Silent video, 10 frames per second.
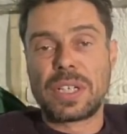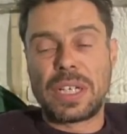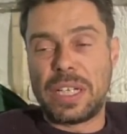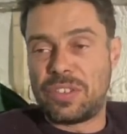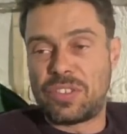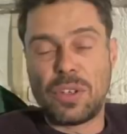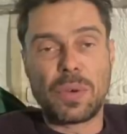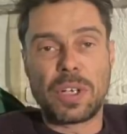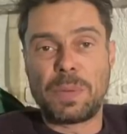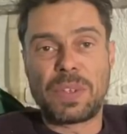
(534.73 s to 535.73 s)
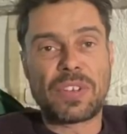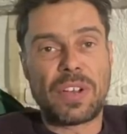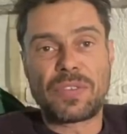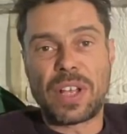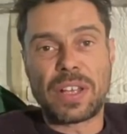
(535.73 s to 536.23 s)
It's still going to be
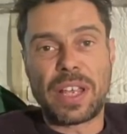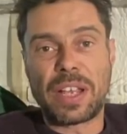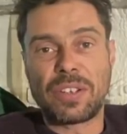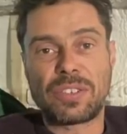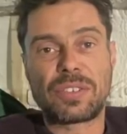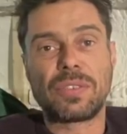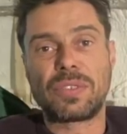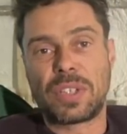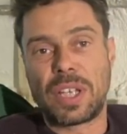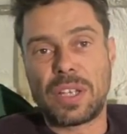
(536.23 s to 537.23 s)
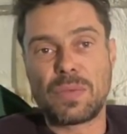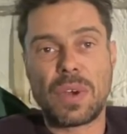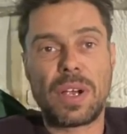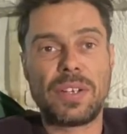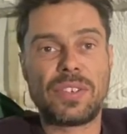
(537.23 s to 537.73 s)
tough down there, because obviously the heat
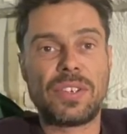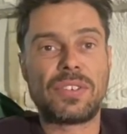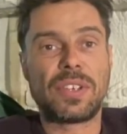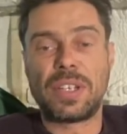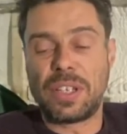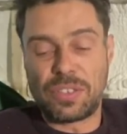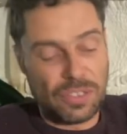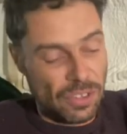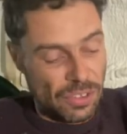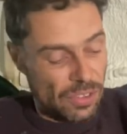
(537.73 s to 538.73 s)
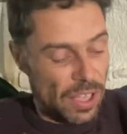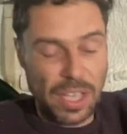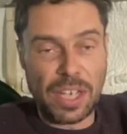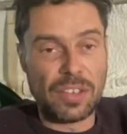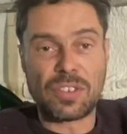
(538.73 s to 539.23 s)
rises and it
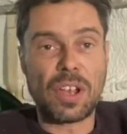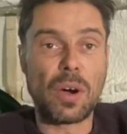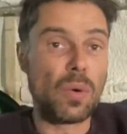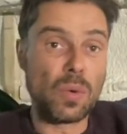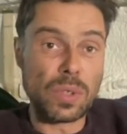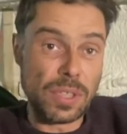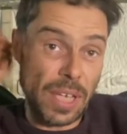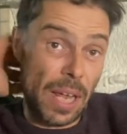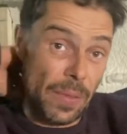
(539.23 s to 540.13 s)
is cold down